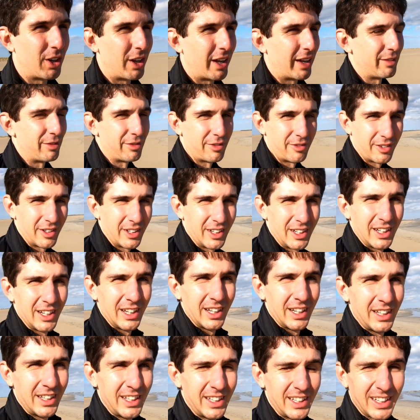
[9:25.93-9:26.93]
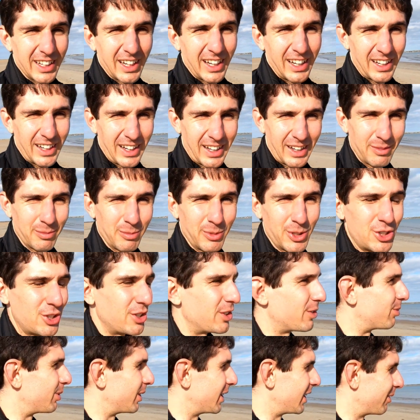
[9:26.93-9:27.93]
life here, which
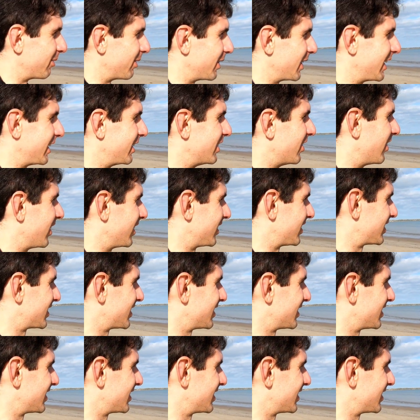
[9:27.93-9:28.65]
is really, really nice.